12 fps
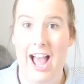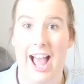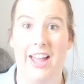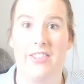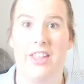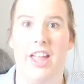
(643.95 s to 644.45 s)

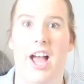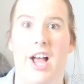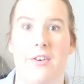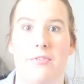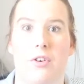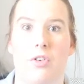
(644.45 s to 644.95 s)
and they
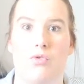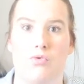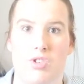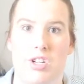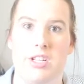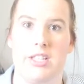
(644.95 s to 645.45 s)
have
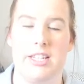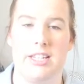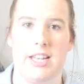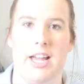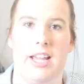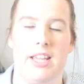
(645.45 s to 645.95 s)
really
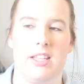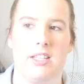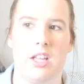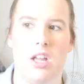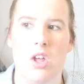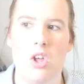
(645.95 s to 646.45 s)

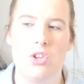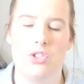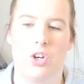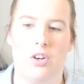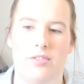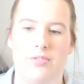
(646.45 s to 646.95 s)
nice
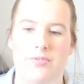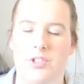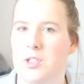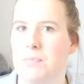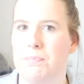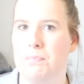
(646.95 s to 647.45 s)
sort of
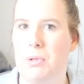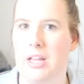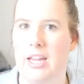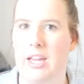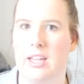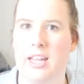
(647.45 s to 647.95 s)
just
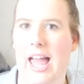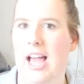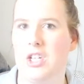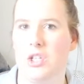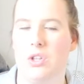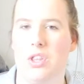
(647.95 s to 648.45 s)
plain
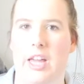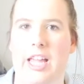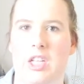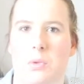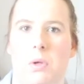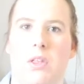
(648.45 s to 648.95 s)
casual
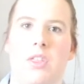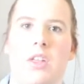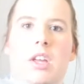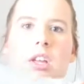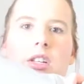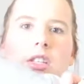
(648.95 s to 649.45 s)
things with
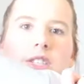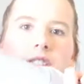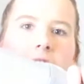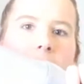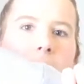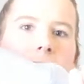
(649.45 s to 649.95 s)

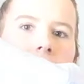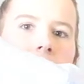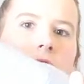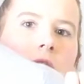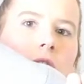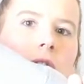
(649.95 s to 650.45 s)

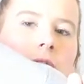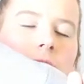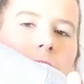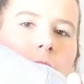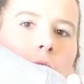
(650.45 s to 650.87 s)
statements of